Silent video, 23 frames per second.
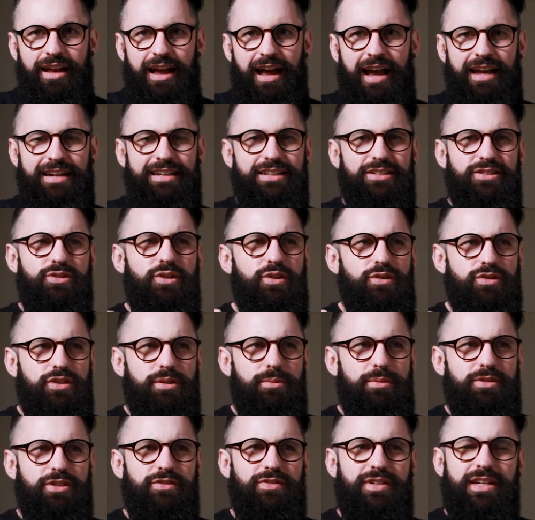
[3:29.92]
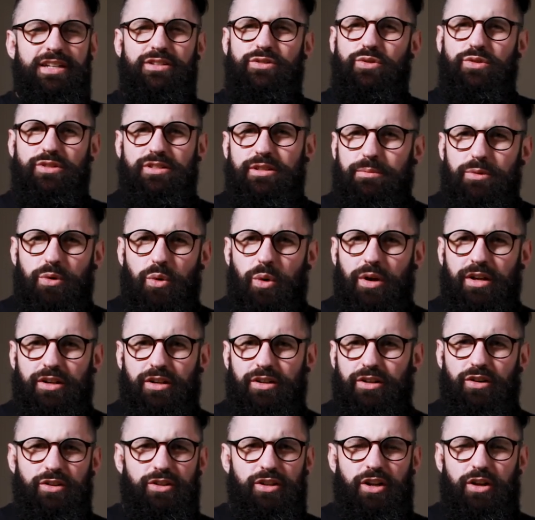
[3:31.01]
And it's not so much of an insult, because I'm quite
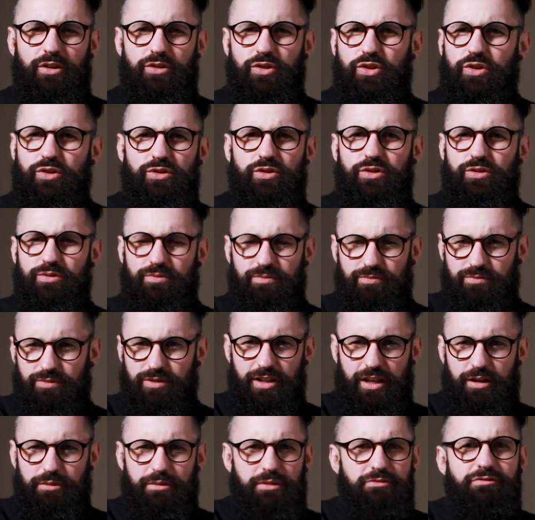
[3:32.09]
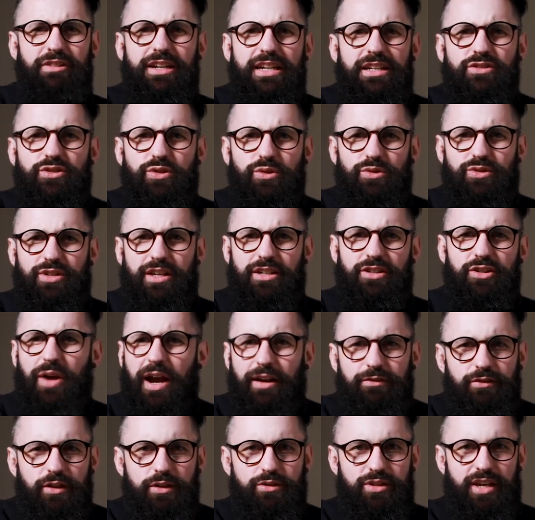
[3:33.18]
going, oh, you know, it can be a real insult saying you
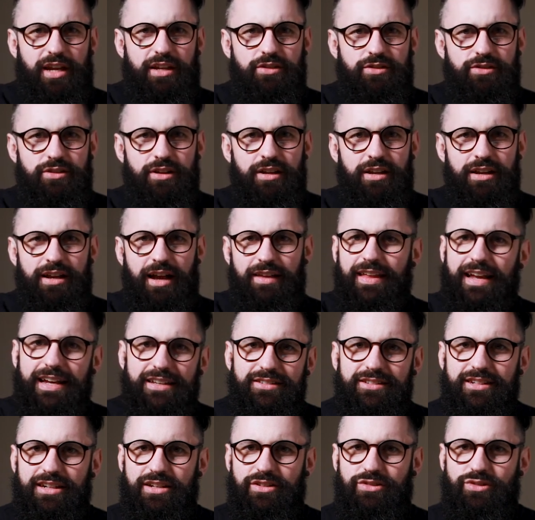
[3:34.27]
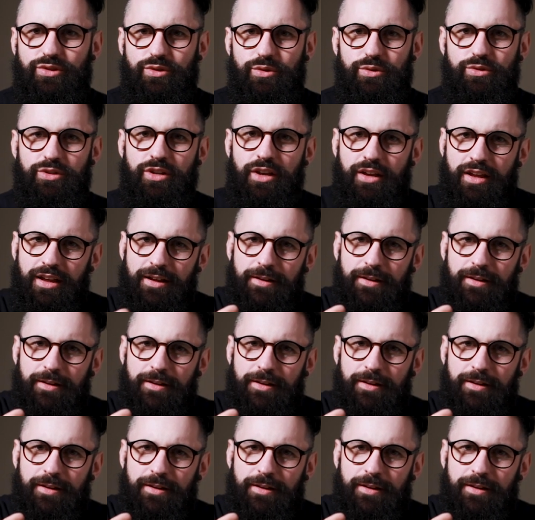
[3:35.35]
have no taste, and that is an insult.